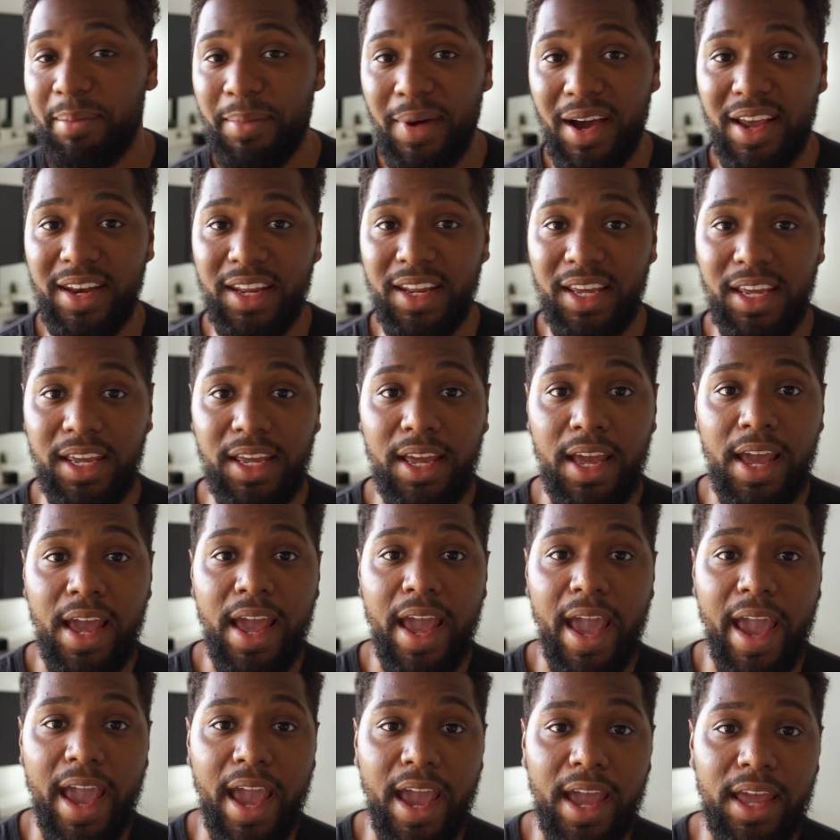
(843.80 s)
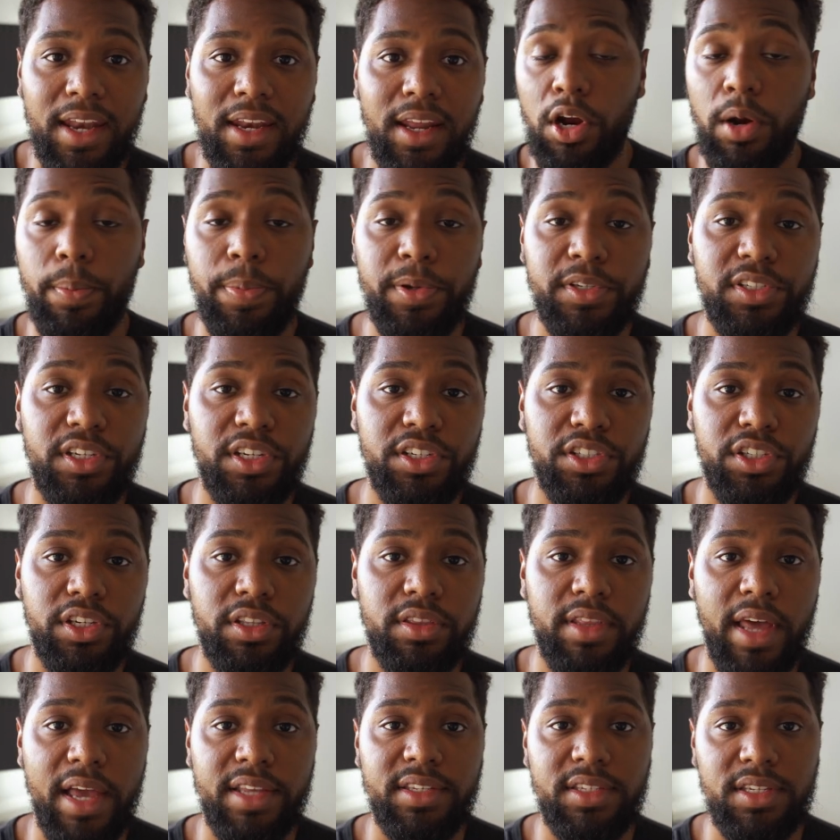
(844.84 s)
of money, and they're a
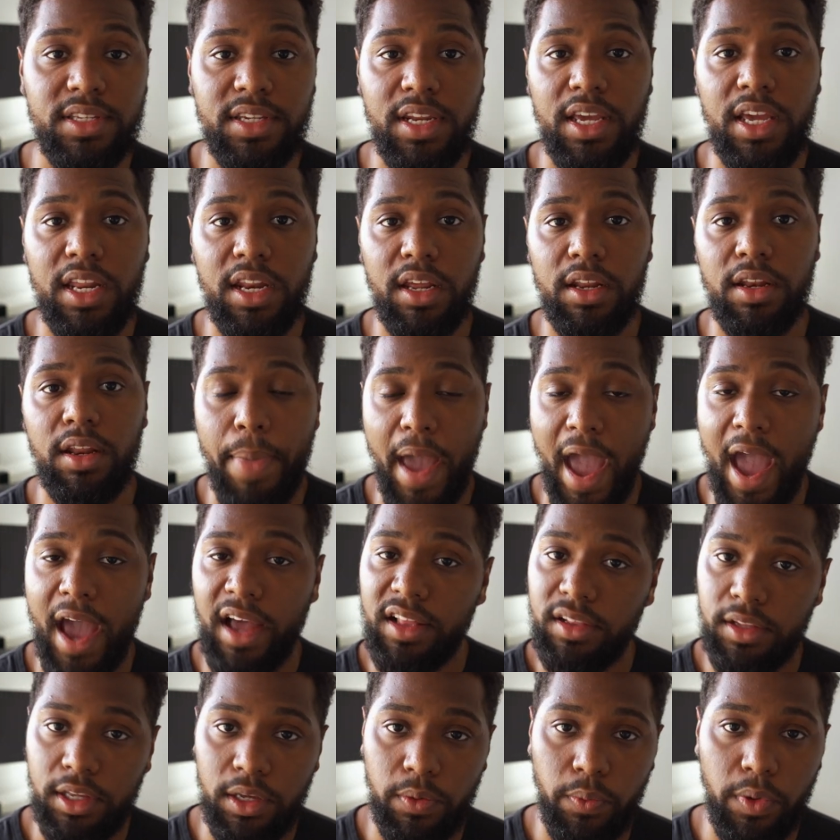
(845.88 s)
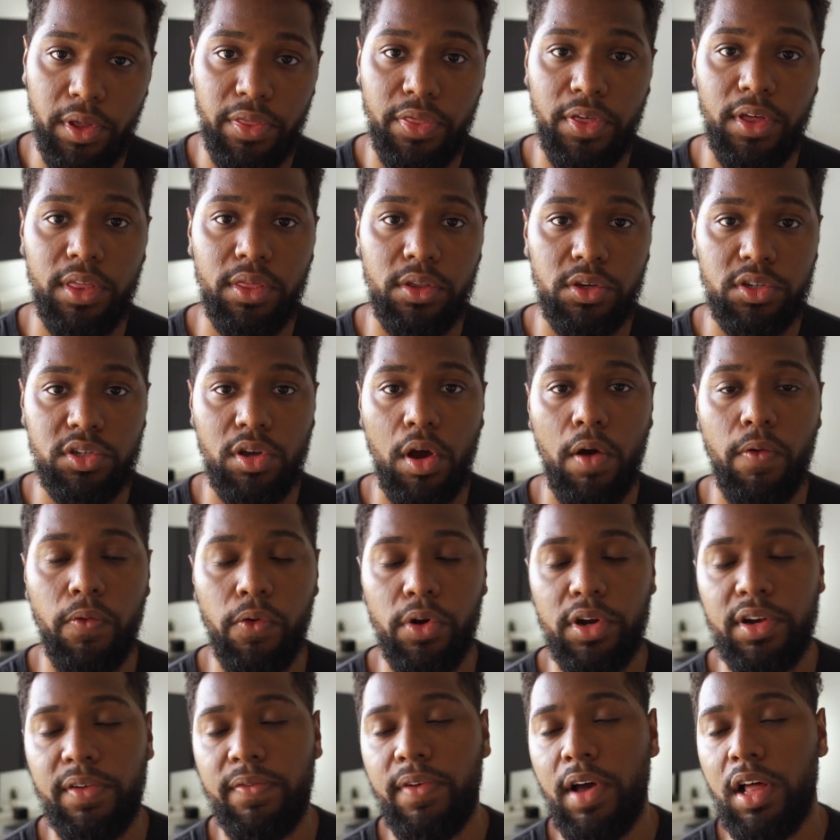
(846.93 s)
position that's needed badly within the
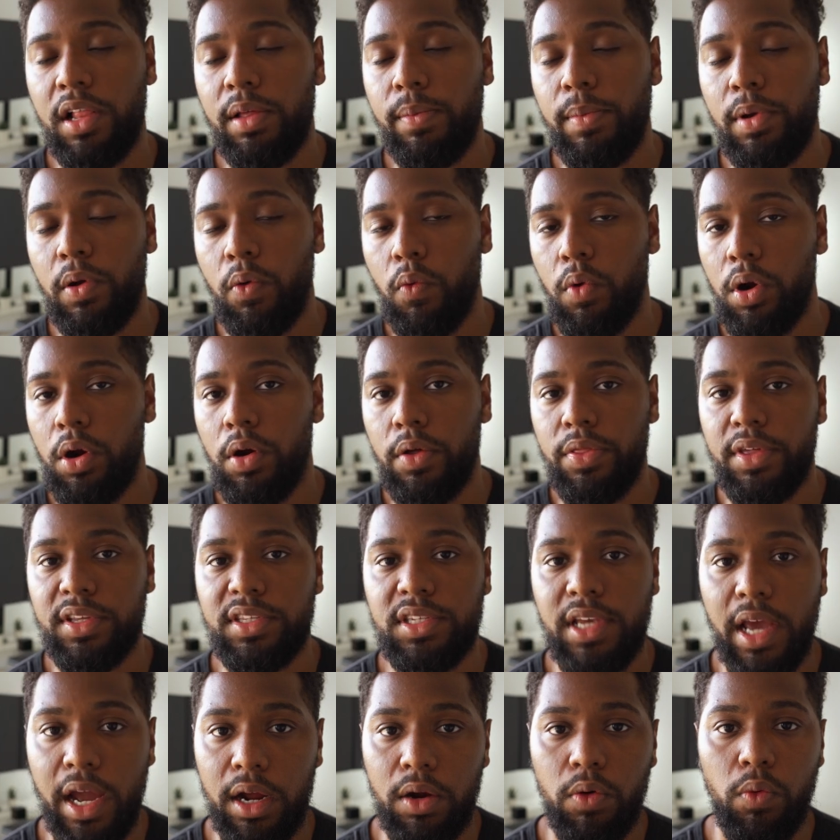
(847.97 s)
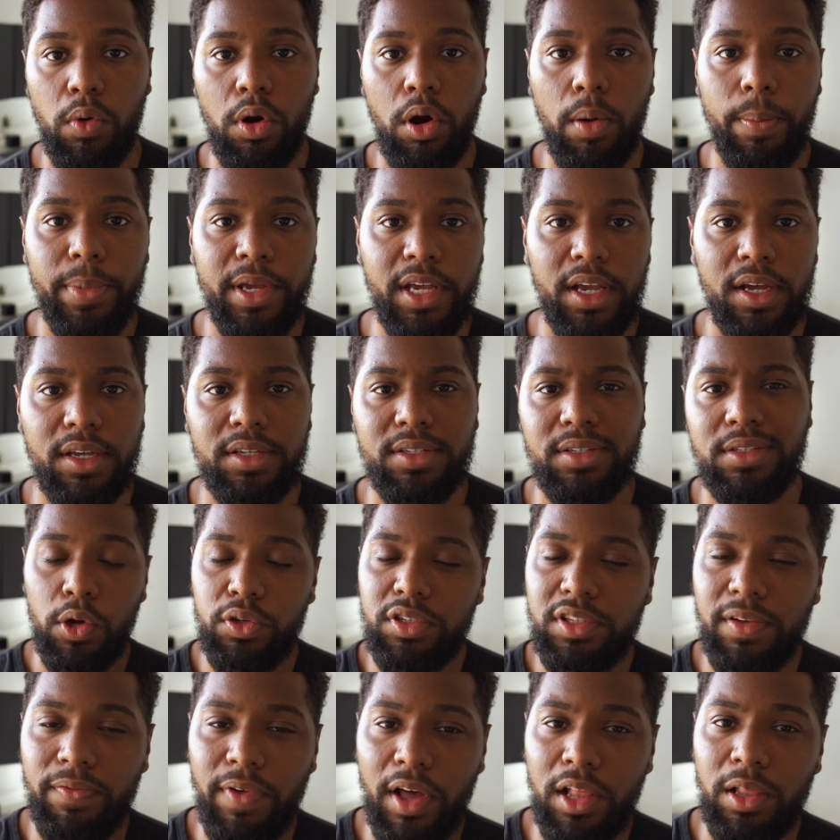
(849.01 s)
software development world, the tech world, because
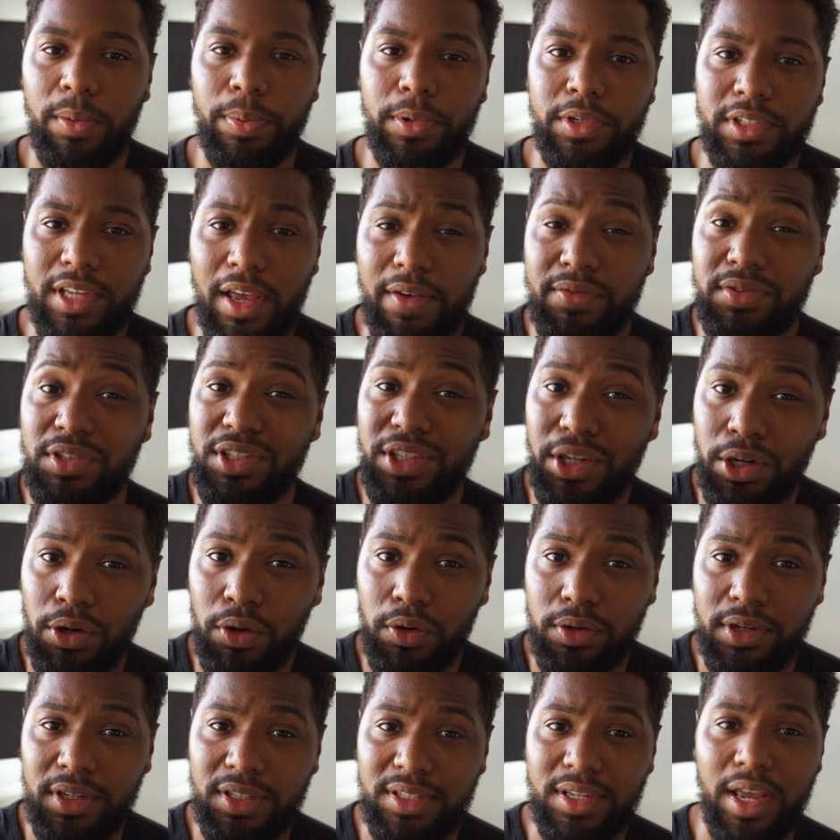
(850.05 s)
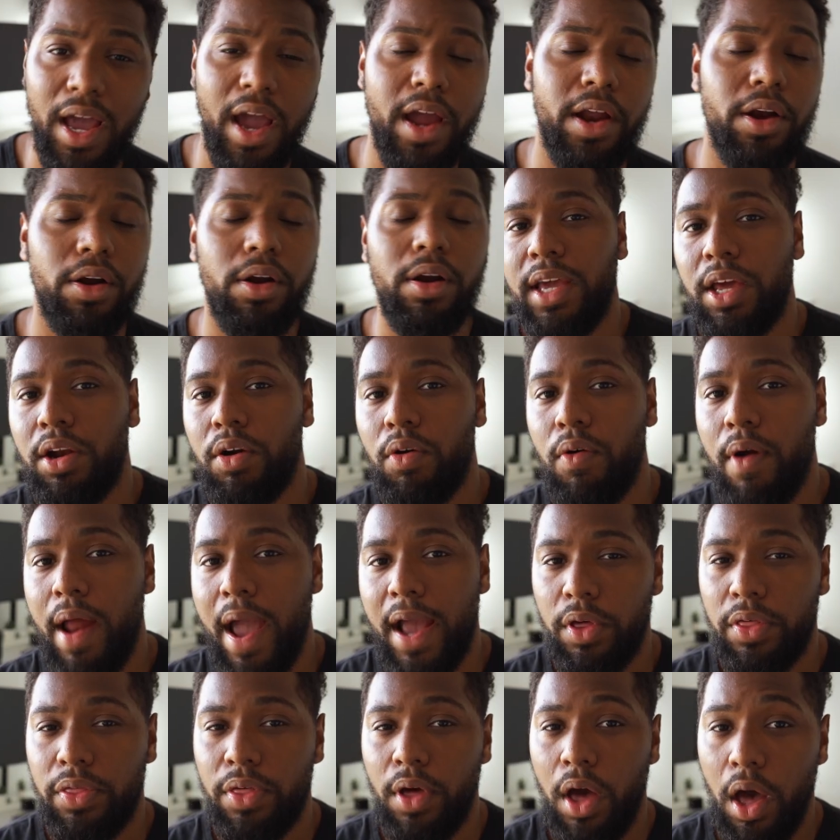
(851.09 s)
most developers have zero desire to
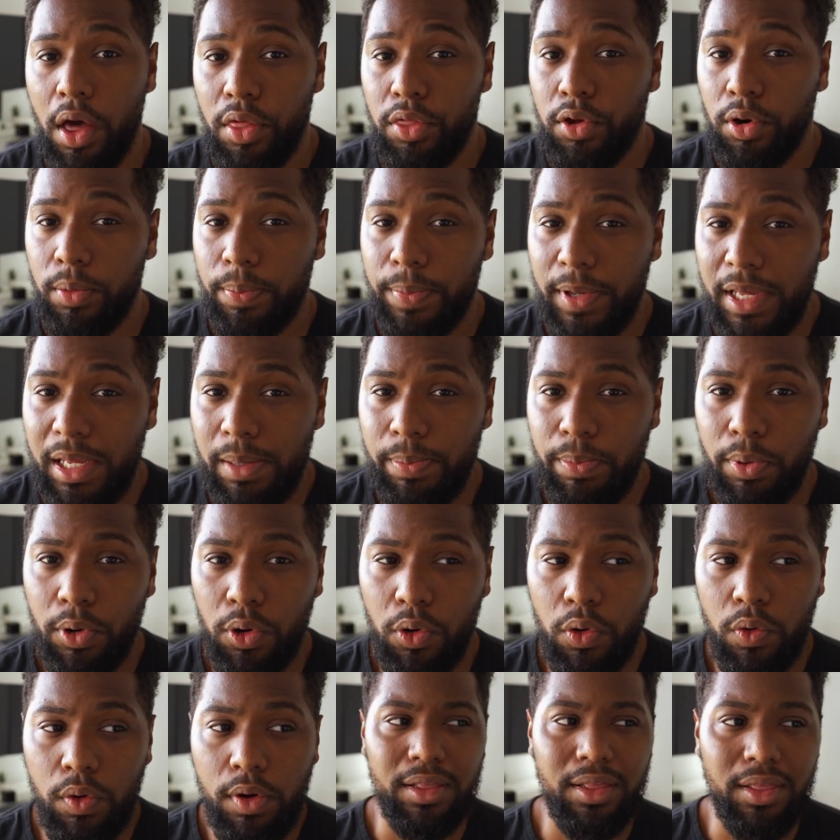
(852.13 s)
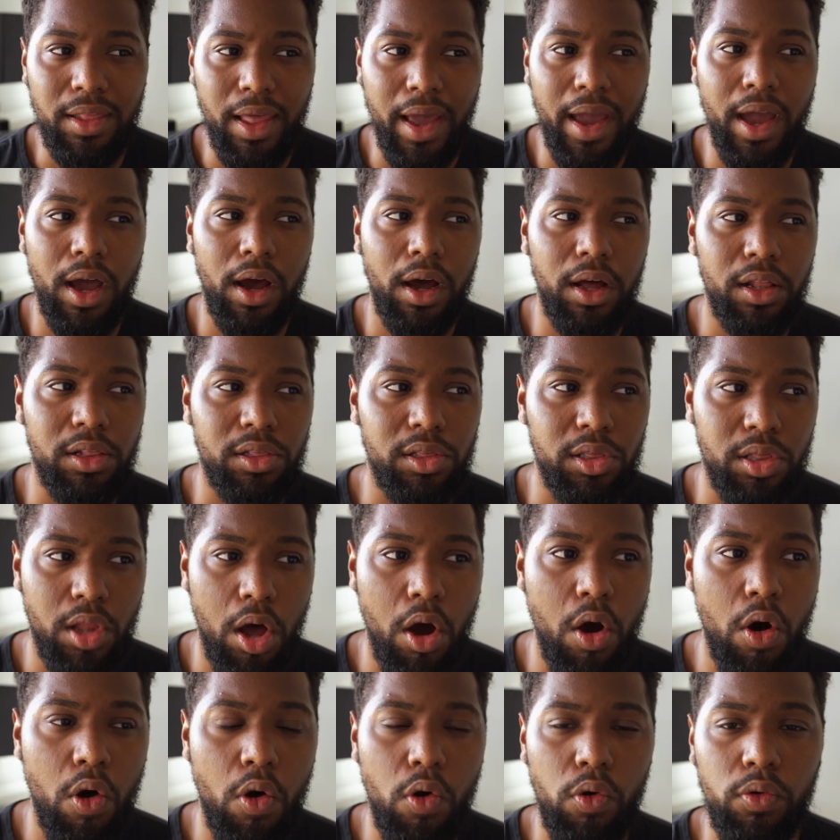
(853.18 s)
interact with other people, let
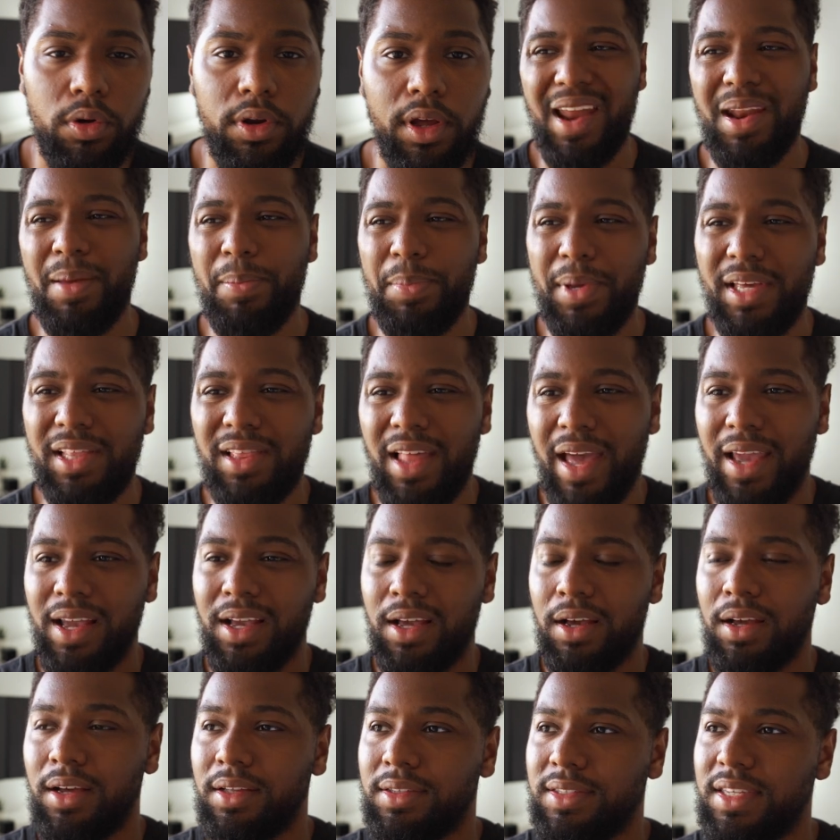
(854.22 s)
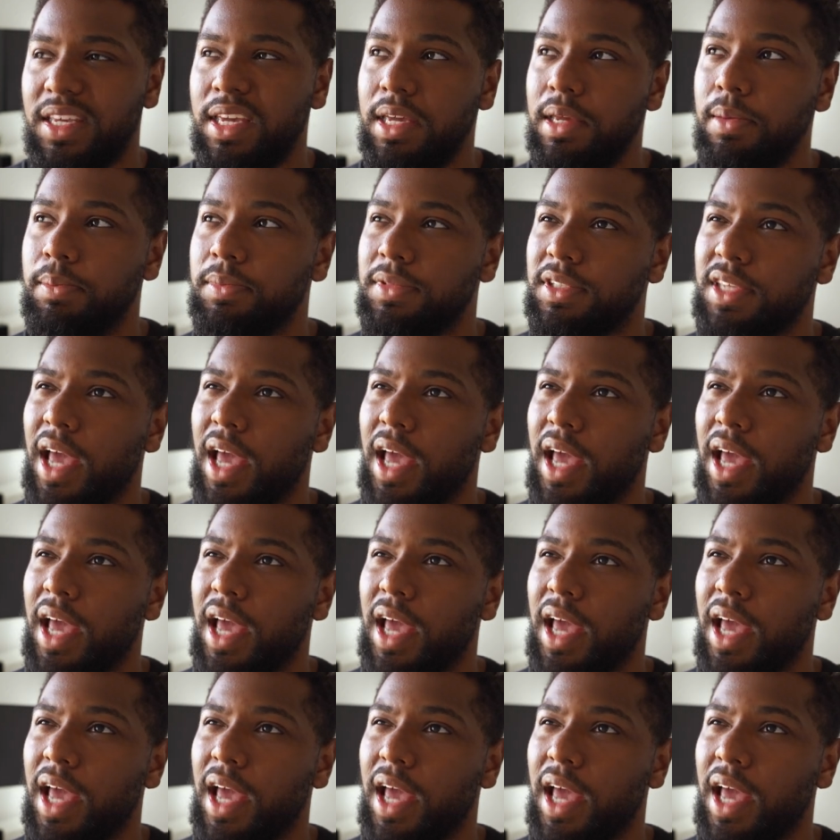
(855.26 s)
alone kind of be like a team